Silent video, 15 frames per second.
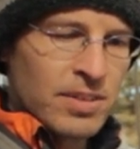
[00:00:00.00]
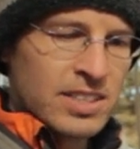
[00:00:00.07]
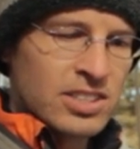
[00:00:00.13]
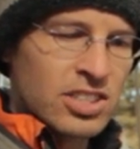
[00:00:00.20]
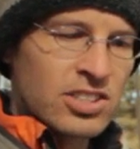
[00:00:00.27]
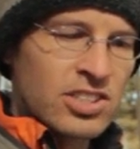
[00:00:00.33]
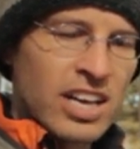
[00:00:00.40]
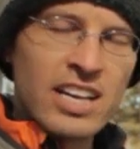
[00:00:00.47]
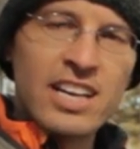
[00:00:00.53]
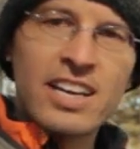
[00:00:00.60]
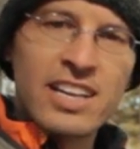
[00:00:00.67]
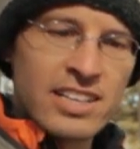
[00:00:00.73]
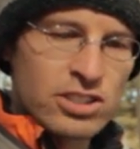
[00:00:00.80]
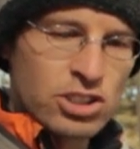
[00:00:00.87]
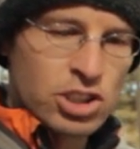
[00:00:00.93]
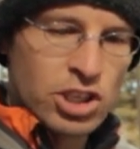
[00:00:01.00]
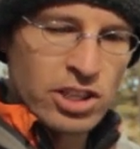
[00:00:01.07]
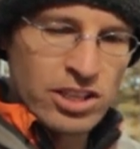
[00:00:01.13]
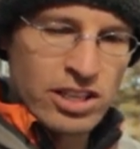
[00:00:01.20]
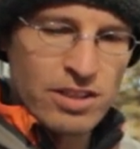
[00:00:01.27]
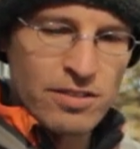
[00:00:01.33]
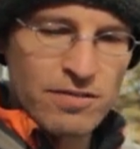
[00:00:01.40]
Just hitting it is
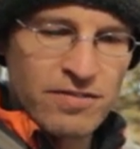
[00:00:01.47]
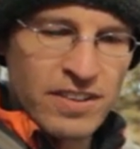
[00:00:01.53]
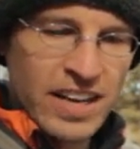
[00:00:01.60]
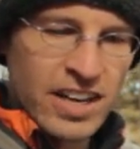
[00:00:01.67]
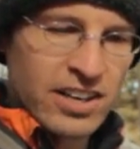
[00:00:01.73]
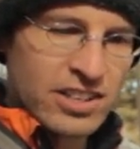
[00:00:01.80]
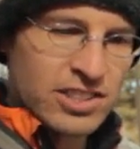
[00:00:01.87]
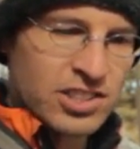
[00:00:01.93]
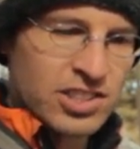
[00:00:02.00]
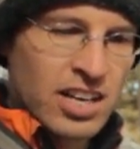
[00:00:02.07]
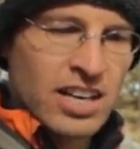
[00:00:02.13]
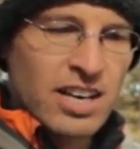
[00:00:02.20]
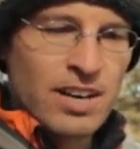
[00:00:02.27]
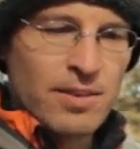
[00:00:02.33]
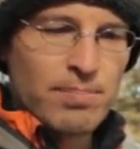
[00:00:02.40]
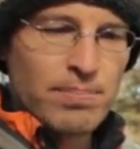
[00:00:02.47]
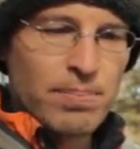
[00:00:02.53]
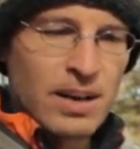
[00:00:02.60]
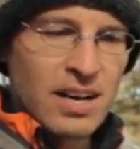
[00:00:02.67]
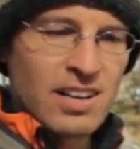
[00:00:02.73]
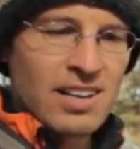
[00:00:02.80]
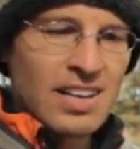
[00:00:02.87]
chilling the fingers.
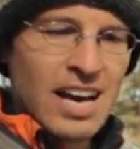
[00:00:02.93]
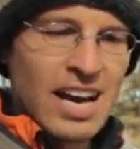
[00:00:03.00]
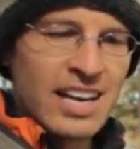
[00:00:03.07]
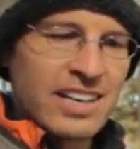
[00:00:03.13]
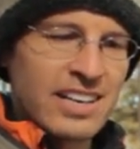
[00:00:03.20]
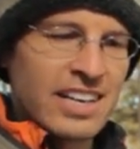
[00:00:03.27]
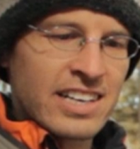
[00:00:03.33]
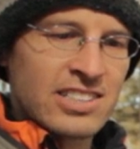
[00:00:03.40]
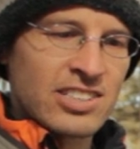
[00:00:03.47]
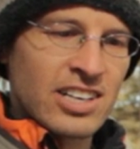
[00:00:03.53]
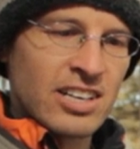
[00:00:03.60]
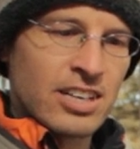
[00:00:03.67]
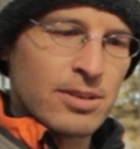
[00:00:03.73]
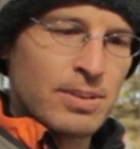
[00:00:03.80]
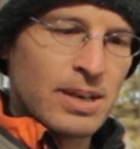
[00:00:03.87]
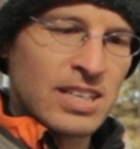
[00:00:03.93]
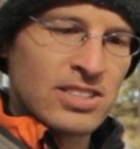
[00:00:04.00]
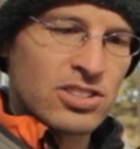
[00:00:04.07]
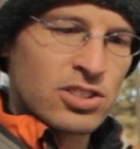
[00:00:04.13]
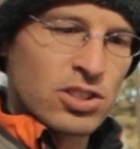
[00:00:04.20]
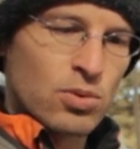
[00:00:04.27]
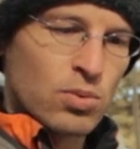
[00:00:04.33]
But a lot of dexterity
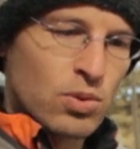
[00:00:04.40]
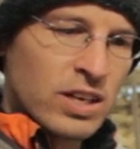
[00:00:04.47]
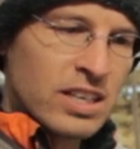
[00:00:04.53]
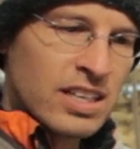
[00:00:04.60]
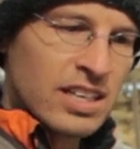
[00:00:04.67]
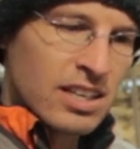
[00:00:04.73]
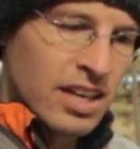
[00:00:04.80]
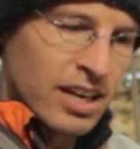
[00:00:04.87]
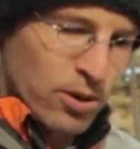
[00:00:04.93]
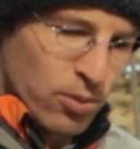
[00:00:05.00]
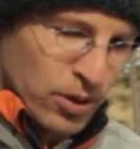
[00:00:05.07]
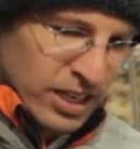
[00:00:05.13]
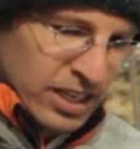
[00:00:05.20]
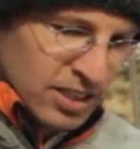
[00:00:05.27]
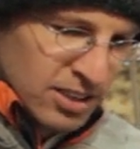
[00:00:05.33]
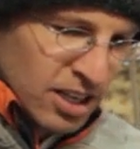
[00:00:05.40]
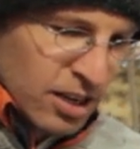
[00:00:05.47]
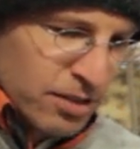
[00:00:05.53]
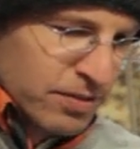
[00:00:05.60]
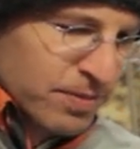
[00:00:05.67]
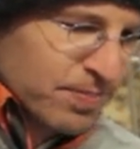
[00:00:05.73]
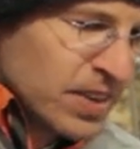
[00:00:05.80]
because it's a really lightweight
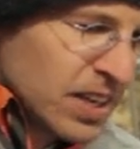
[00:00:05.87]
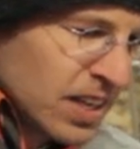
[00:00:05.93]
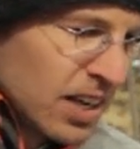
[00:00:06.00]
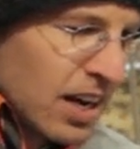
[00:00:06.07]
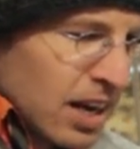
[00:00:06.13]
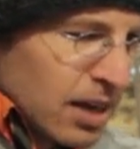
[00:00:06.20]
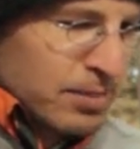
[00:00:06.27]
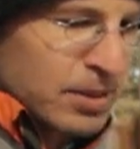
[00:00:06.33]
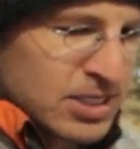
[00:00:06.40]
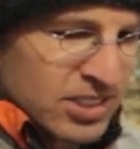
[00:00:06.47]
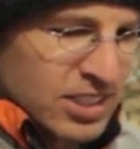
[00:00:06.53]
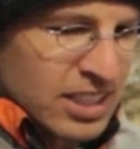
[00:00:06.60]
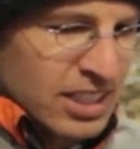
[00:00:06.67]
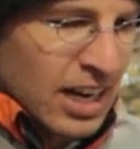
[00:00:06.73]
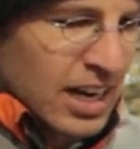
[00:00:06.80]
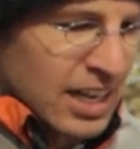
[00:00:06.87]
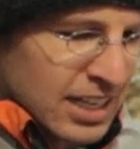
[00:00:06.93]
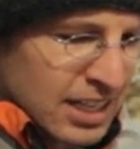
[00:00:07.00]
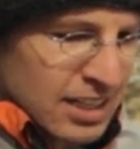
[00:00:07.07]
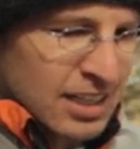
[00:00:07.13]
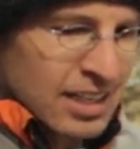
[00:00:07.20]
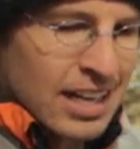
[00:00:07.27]
glove. It's the
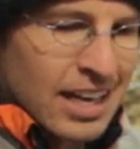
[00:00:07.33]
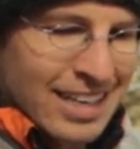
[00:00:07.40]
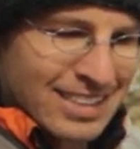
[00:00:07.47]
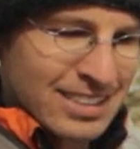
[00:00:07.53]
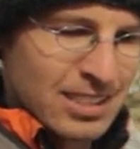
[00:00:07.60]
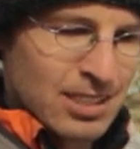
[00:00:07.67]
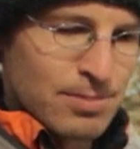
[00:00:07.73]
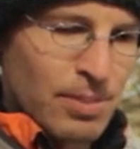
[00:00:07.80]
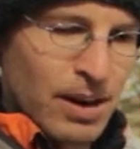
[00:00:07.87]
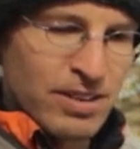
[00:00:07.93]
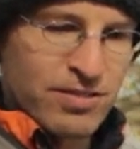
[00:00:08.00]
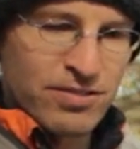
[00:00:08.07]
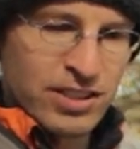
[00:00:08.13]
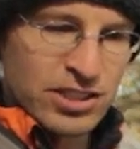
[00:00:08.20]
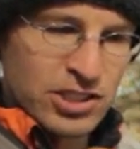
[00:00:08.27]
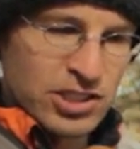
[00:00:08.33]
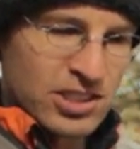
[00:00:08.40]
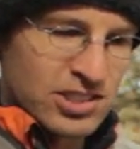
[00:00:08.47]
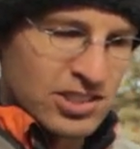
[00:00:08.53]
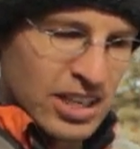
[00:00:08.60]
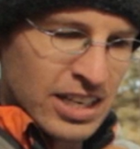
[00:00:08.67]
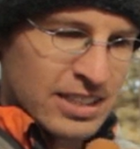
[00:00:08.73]
Guide Light by First
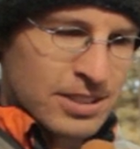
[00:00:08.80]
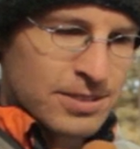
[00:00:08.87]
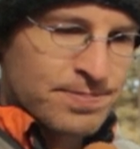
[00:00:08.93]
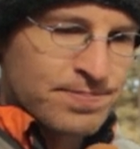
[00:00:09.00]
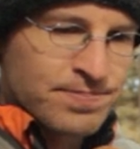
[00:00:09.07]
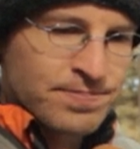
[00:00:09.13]
Ascent.